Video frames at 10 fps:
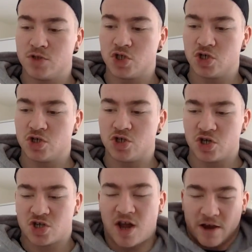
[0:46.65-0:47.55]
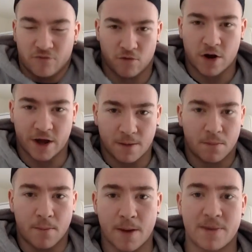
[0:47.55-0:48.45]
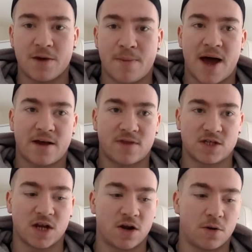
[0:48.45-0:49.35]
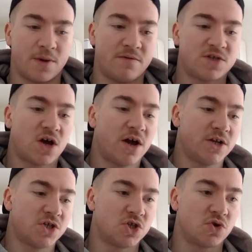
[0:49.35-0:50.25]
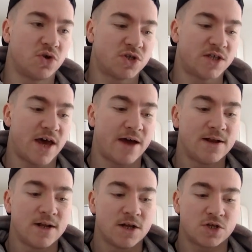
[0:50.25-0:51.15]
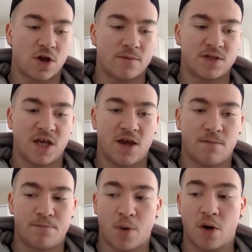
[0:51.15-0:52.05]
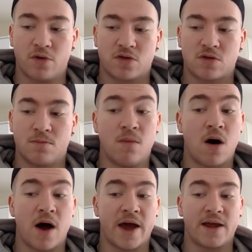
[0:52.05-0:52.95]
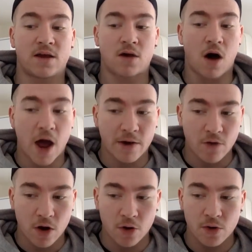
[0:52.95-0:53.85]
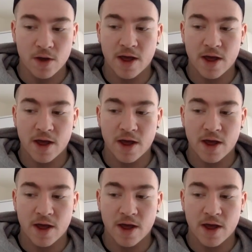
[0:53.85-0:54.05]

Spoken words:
Just like running up my mid back, there's a little bit of tightness and soreness there. So I'm seeing both my chiro